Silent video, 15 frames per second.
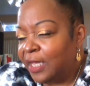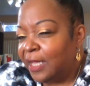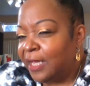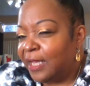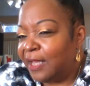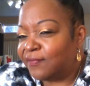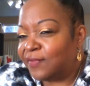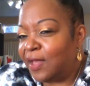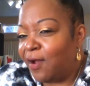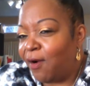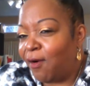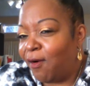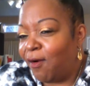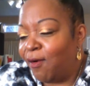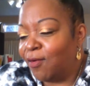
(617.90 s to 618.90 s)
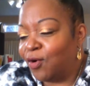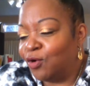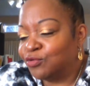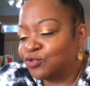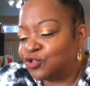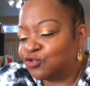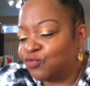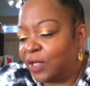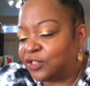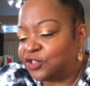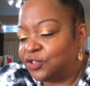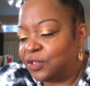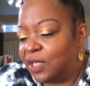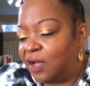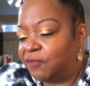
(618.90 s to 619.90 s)
if they all gonna stretch
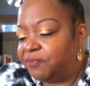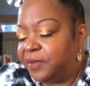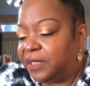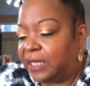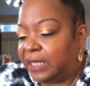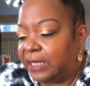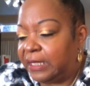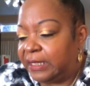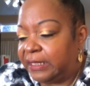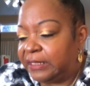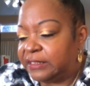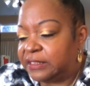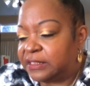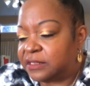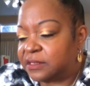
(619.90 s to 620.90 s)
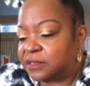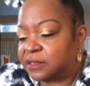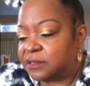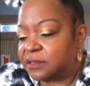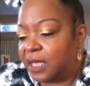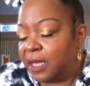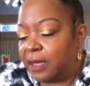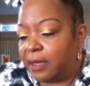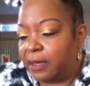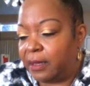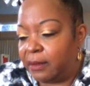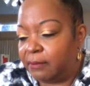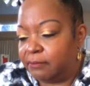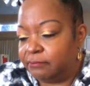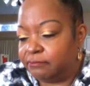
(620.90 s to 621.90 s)
enough, because
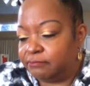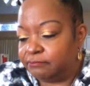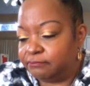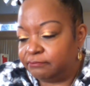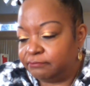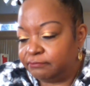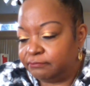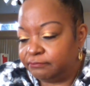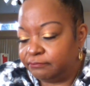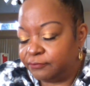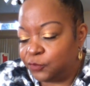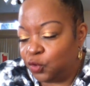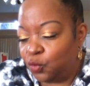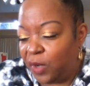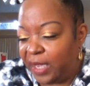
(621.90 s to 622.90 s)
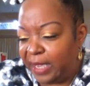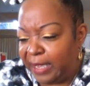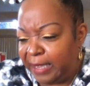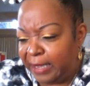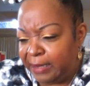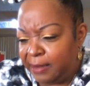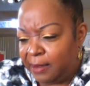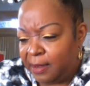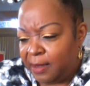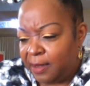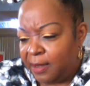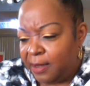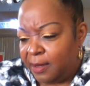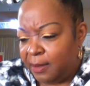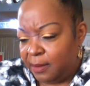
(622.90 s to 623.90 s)
the way
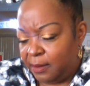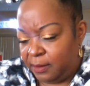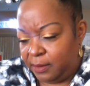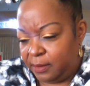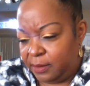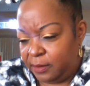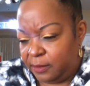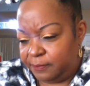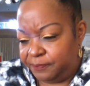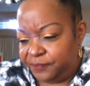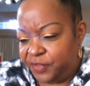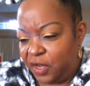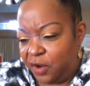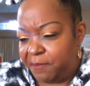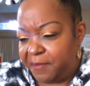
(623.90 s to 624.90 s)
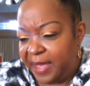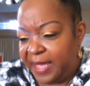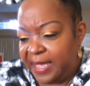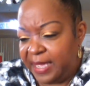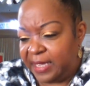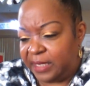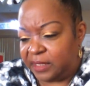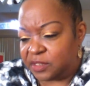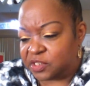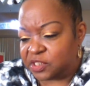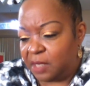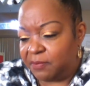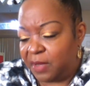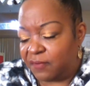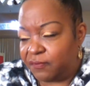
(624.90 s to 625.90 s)
they're made,
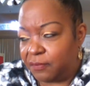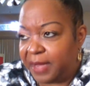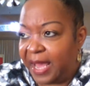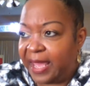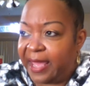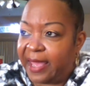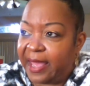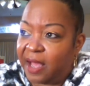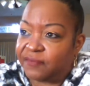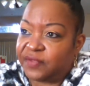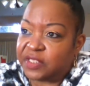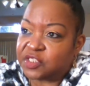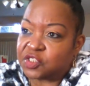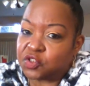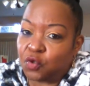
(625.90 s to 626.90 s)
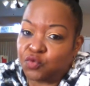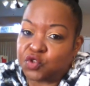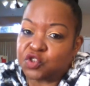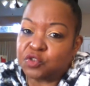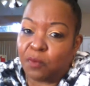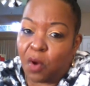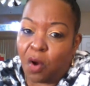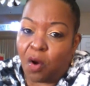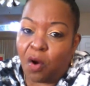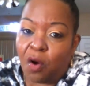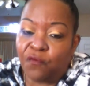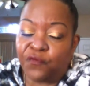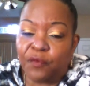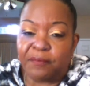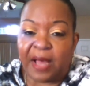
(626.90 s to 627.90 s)
some of them I have that's so small
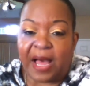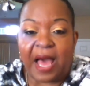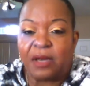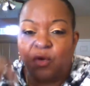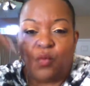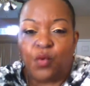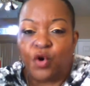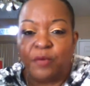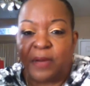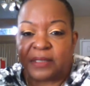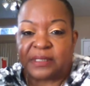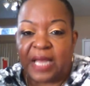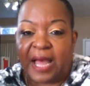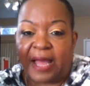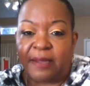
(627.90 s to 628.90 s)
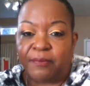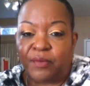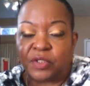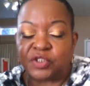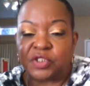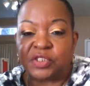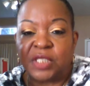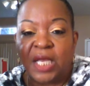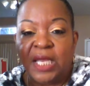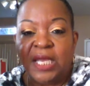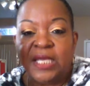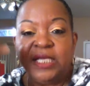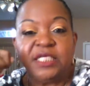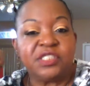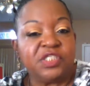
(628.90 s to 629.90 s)
for my, I don't worry about the eye brushes.
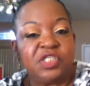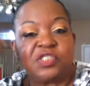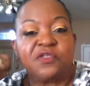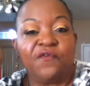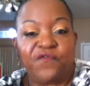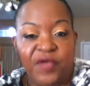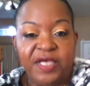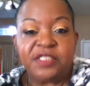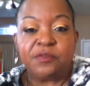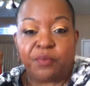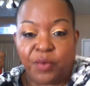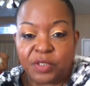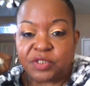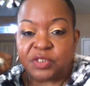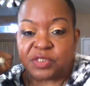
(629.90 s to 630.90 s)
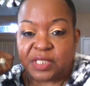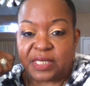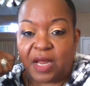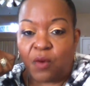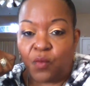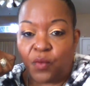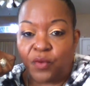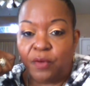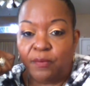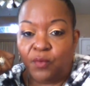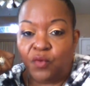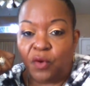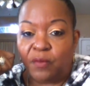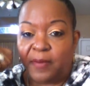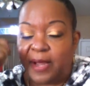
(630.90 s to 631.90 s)
It's just the face brushes that I worry
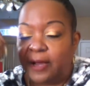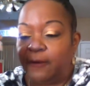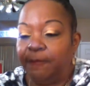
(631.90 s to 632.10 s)
more about.